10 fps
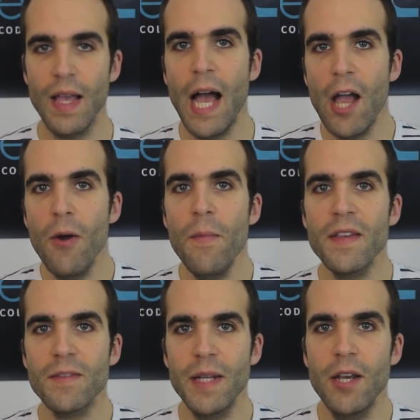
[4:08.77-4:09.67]
I hope
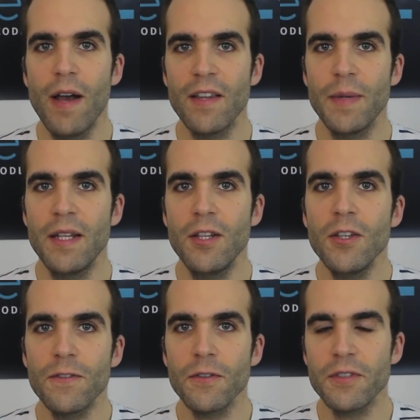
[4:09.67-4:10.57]
this video has been
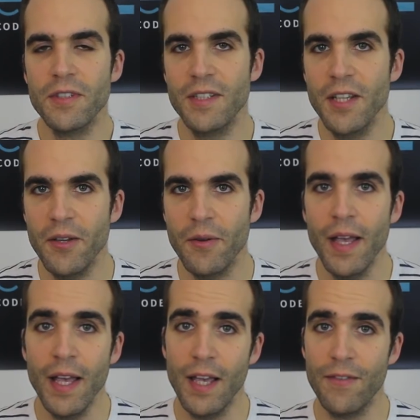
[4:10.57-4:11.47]
useful to you.
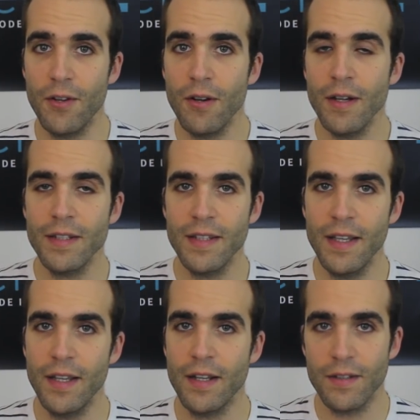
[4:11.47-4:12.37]
If you liked
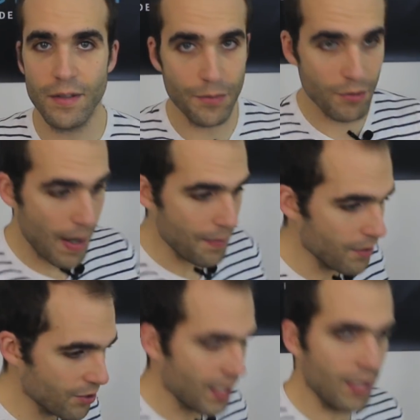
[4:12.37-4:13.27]
it, you can subscribe to
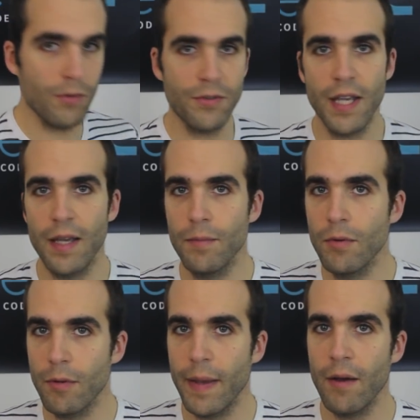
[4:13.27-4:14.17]
the channel to get
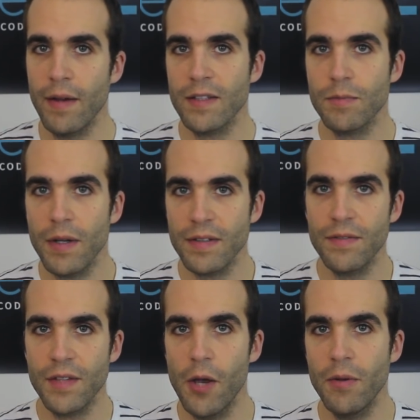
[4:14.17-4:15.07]
more about
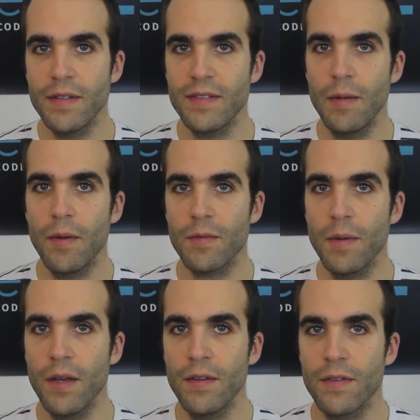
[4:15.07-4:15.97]
expressive code in C++.
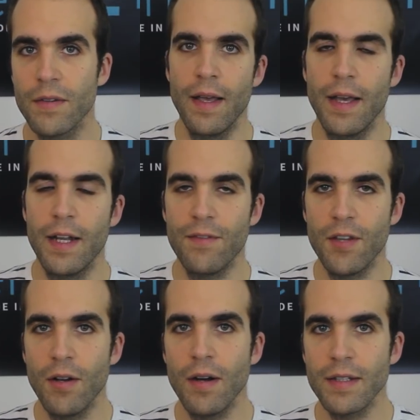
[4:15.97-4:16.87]
And if
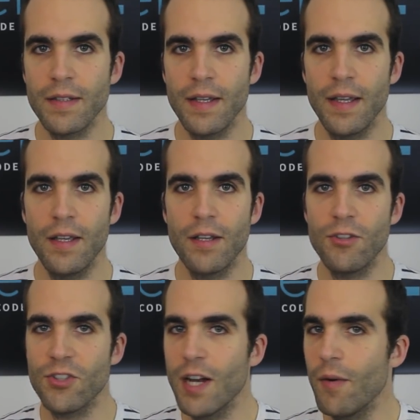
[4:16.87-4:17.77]
you liked it, you can
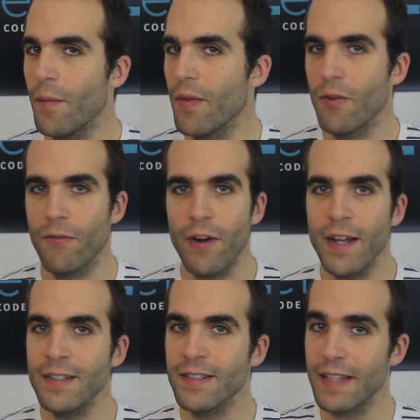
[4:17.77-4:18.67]
share it with your
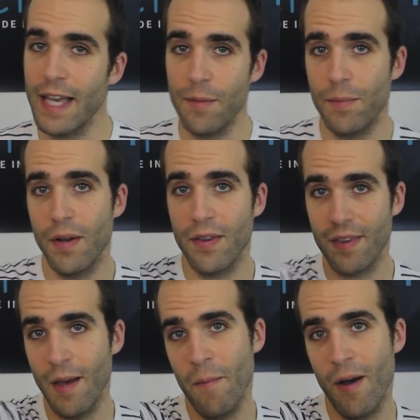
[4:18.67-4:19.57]
friends and put a
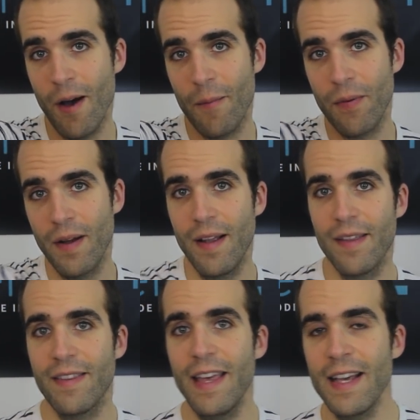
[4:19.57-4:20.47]
thumb up.
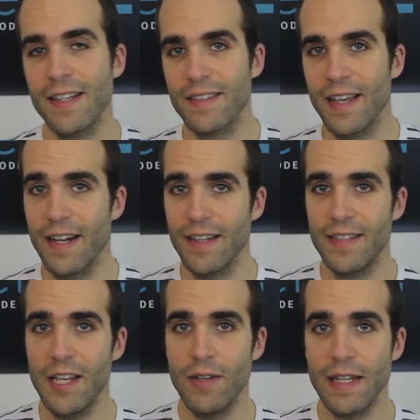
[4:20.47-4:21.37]
Thanks, and I'll
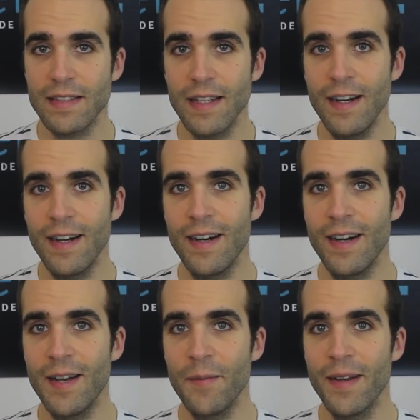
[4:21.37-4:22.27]
see you next
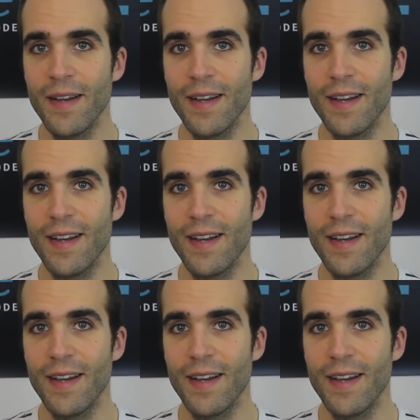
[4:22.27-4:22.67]
time.